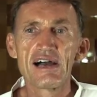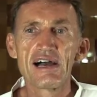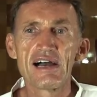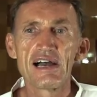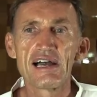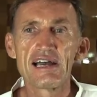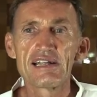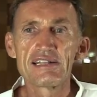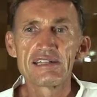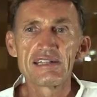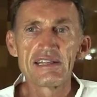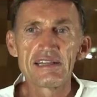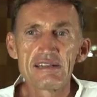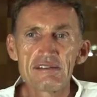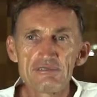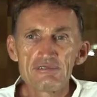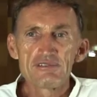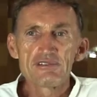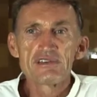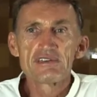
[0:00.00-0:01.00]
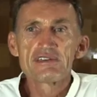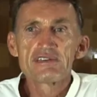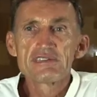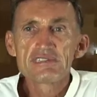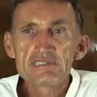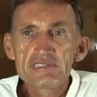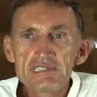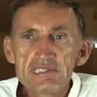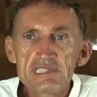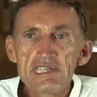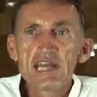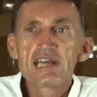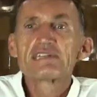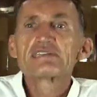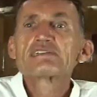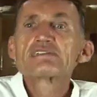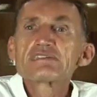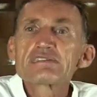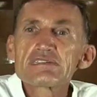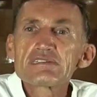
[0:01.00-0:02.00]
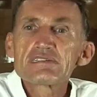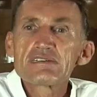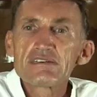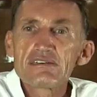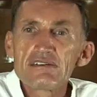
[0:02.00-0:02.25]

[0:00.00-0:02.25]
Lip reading: And if we change